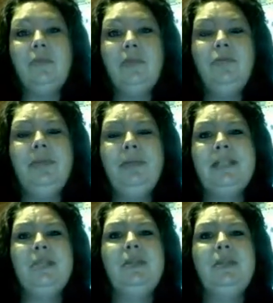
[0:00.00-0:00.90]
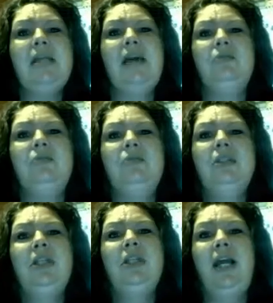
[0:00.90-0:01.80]
from being suicidal
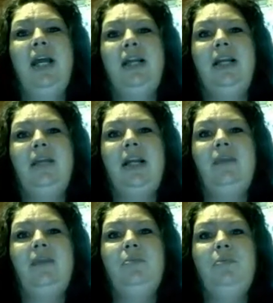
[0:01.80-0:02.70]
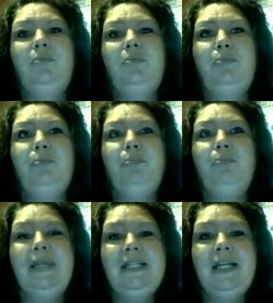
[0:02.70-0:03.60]
and having
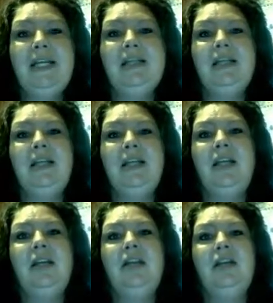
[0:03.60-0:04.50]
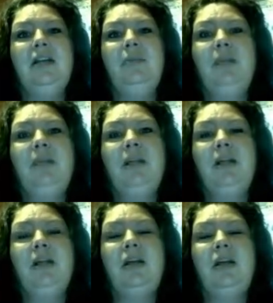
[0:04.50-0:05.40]
PTSD and being
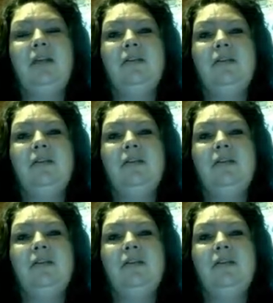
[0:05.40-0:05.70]
a